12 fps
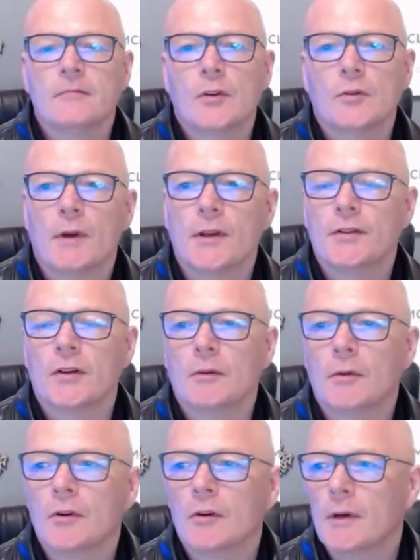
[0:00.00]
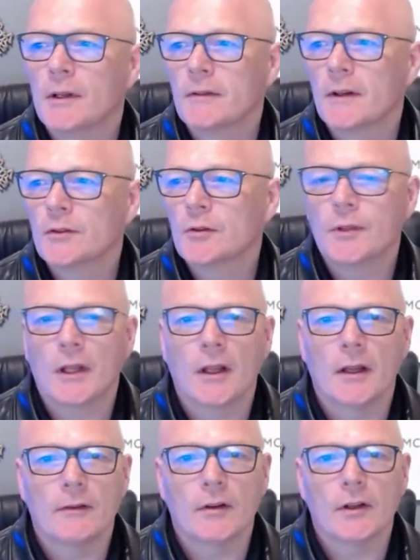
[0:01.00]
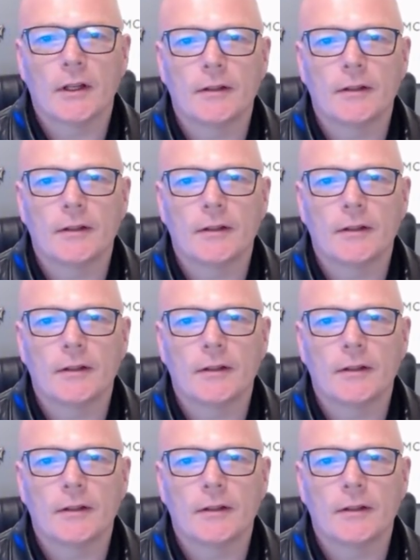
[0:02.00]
Just make sure, and then we'll come back to that subject line and have a look at